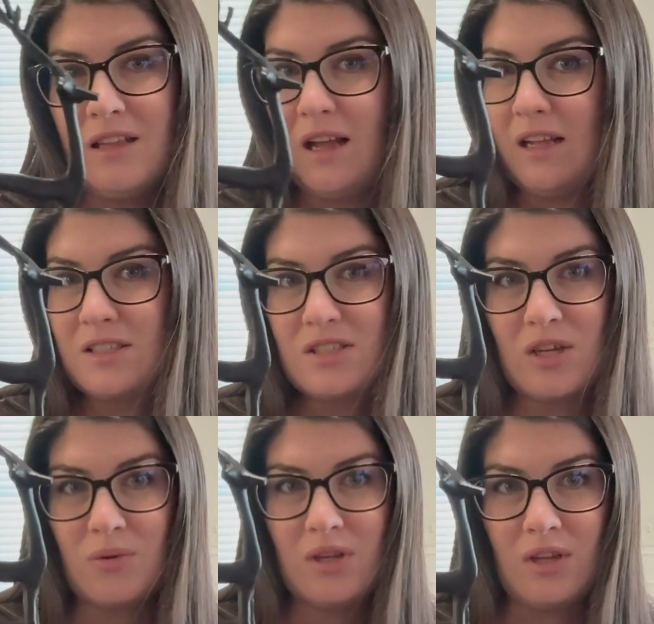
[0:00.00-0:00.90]
It's
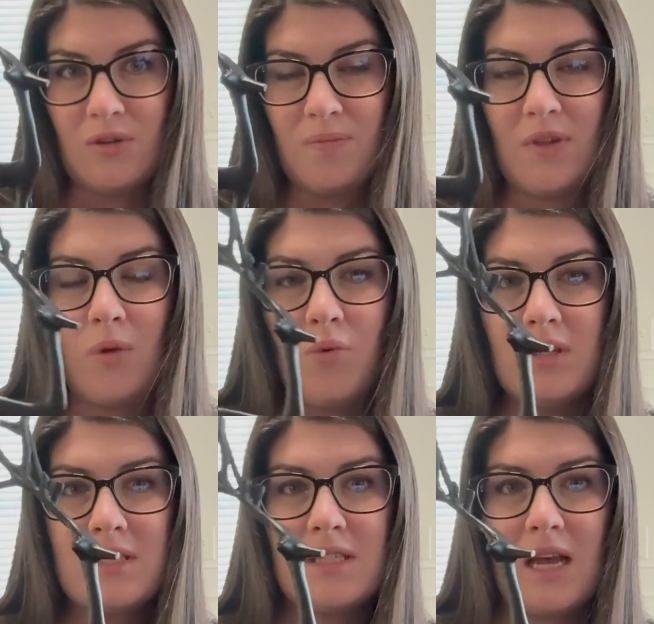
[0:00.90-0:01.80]
so cute. I
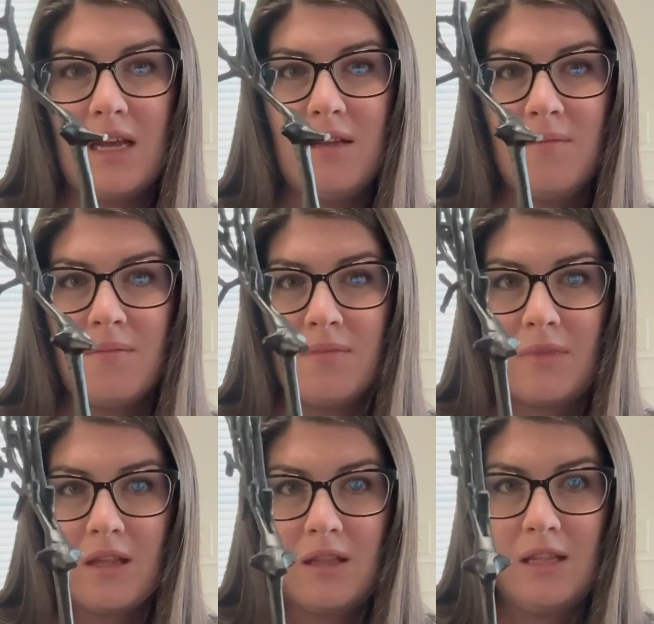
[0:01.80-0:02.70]
will say
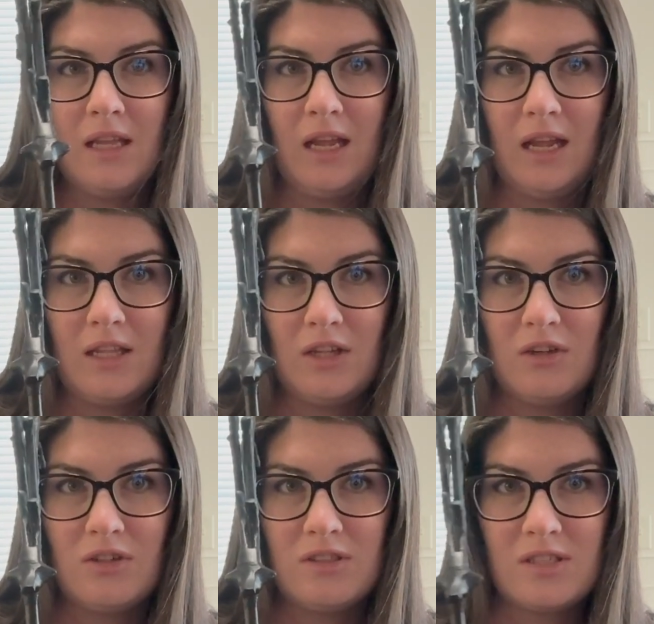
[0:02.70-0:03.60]
the
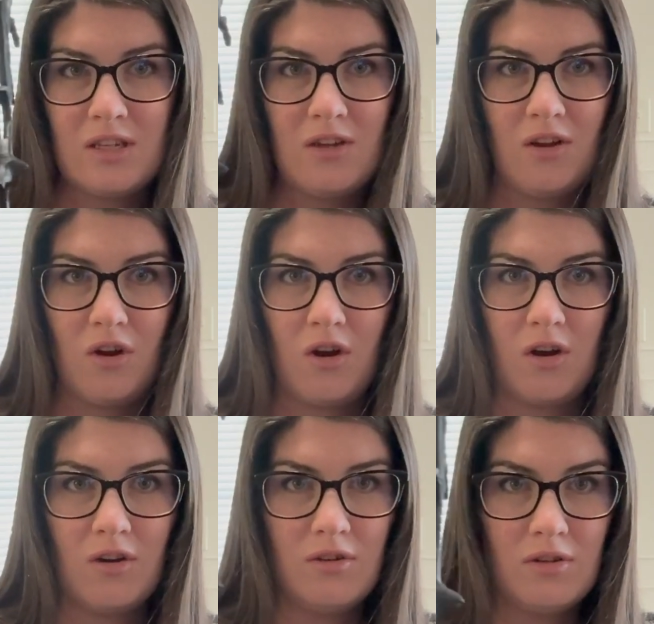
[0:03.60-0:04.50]
antlers
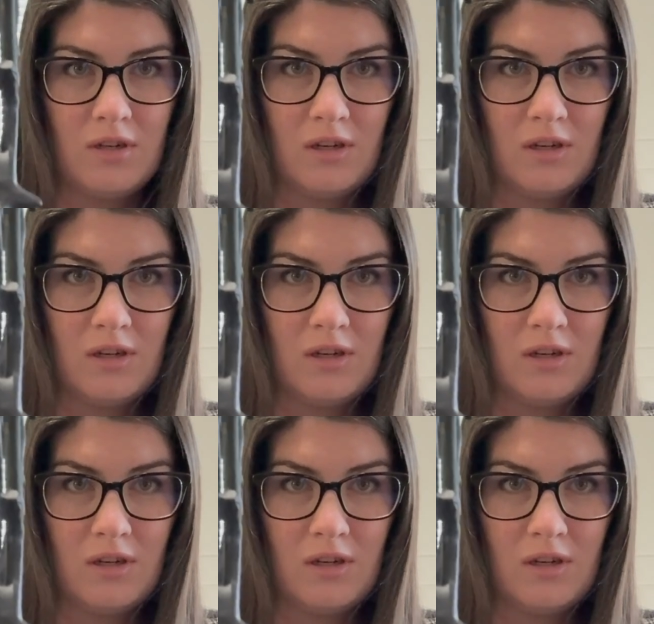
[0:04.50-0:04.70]
are